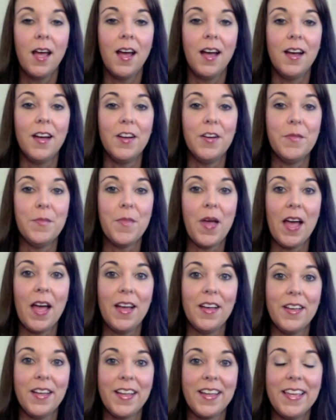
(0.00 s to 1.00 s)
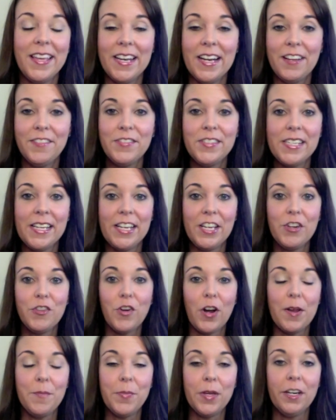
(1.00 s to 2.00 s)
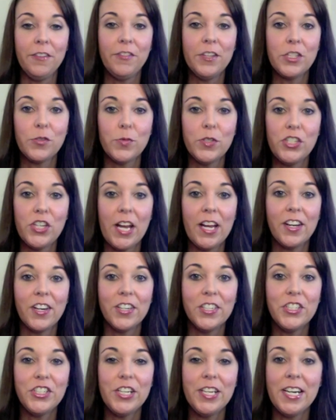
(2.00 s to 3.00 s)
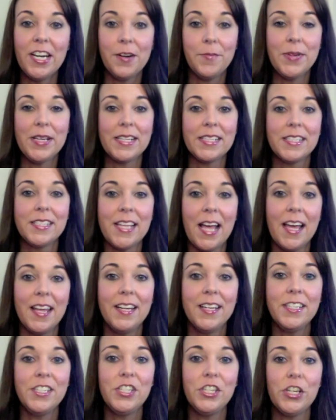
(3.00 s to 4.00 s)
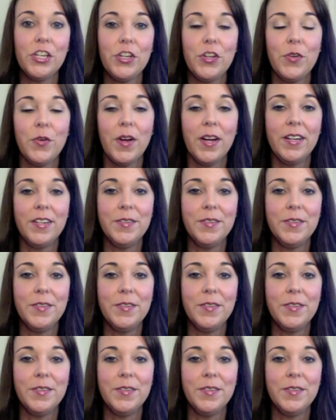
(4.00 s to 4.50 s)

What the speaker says: I've seen great benefits with Shakeology, and I'm excited to